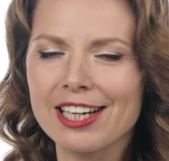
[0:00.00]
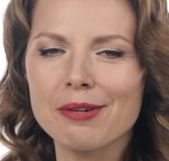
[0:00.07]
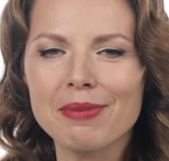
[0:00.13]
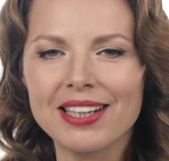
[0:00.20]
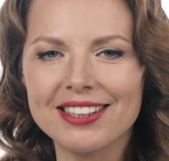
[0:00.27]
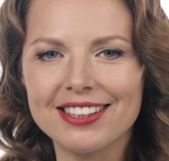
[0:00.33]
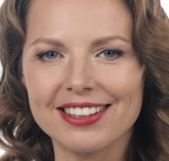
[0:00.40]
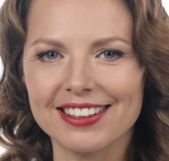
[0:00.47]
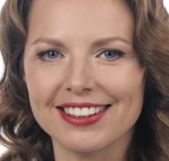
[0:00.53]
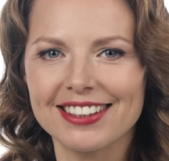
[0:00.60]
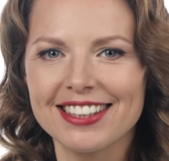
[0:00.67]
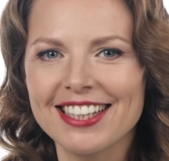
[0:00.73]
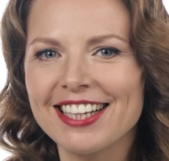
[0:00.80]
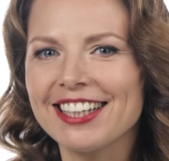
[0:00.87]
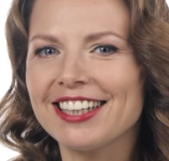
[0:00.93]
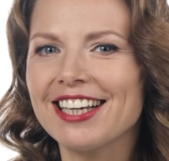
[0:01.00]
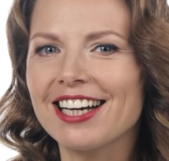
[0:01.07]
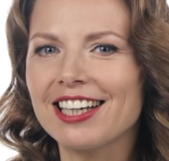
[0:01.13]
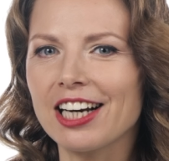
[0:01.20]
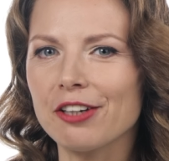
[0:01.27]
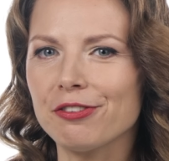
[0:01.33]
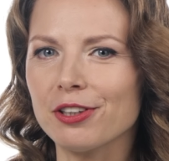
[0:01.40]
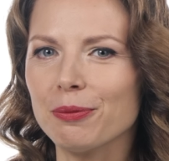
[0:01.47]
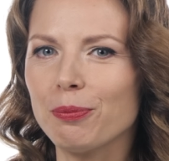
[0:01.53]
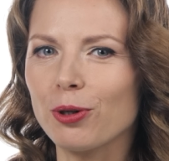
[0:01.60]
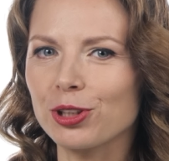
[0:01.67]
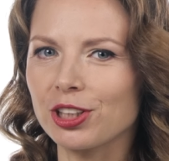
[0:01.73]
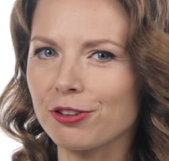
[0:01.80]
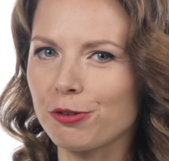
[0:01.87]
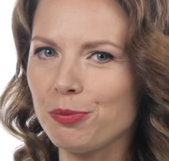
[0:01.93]
Captain, the geography of
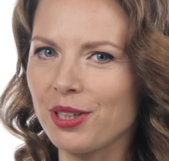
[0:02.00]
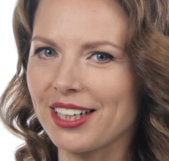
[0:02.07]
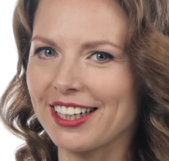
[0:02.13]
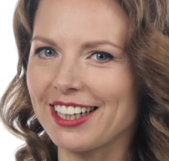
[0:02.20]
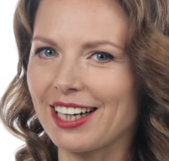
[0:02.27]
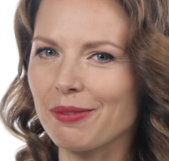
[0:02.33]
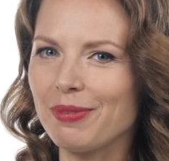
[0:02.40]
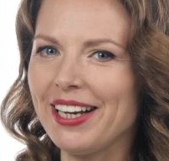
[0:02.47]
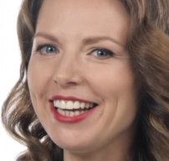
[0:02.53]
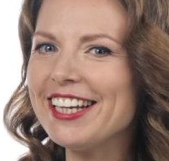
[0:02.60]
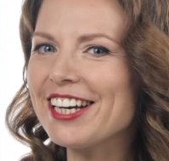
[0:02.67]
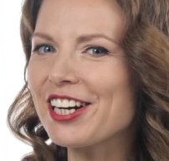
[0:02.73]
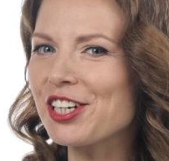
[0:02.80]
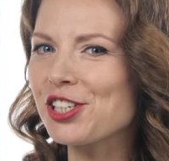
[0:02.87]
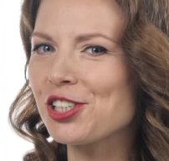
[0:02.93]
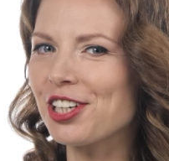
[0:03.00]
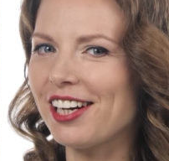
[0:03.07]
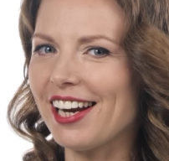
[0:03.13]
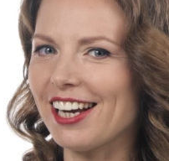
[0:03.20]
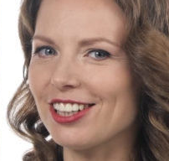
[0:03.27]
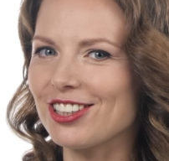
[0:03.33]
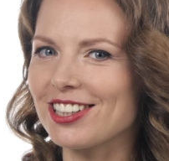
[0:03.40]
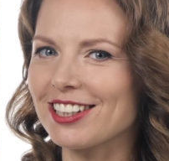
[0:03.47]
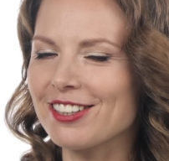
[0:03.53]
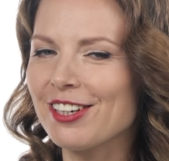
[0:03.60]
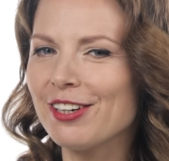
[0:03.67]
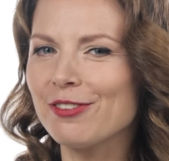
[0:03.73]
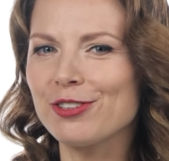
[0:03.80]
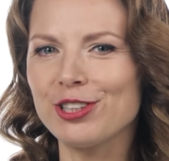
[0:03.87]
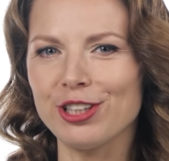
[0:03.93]
ports is expanding in World of Warships.
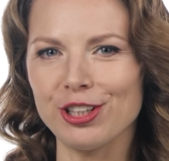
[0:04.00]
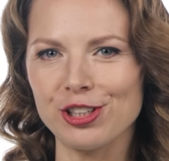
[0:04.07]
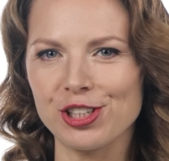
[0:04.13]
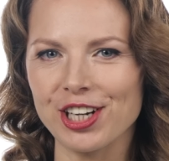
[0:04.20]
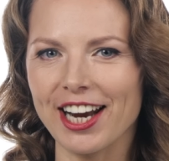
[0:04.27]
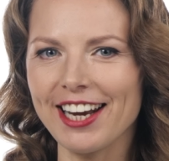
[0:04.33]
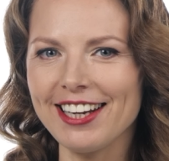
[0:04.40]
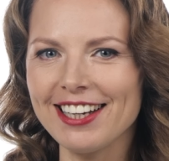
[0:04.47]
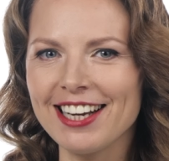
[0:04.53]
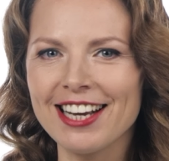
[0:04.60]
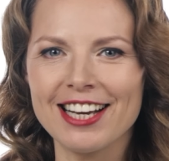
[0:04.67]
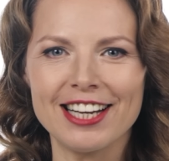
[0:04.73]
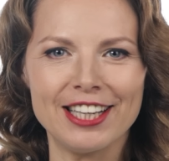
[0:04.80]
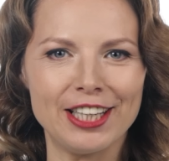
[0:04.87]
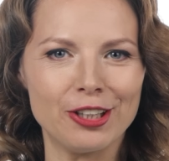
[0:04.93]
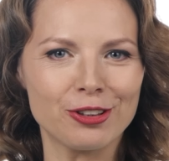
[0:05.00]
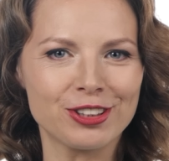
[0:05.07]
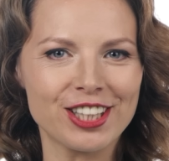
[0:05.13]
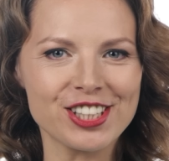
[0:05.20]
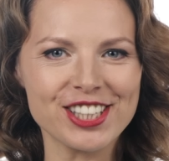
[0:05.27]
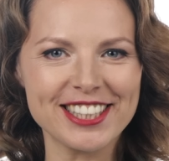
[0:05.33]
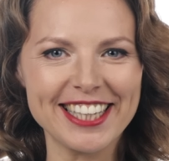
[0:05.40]
Please welcome Rio de